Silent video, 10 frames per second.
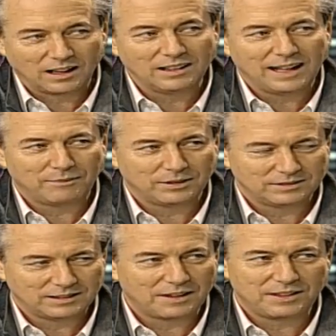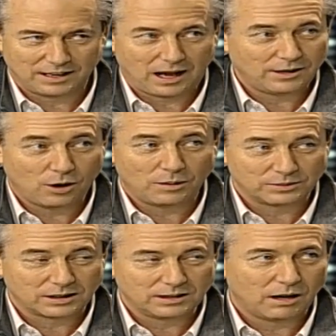11. I think, I know I
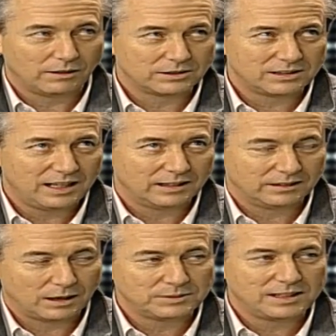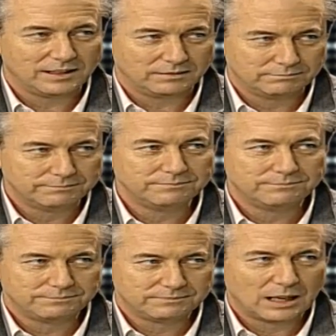was, no, I was 10. I was 10.
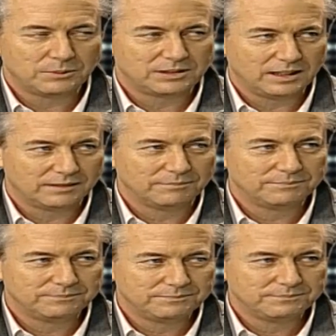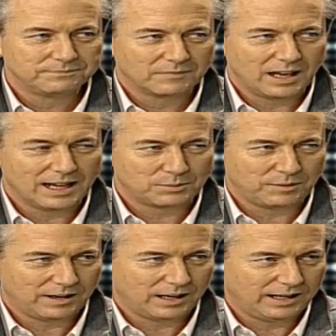I was 10. Yeah, asked
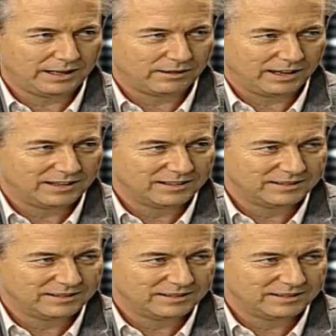me if I got angry.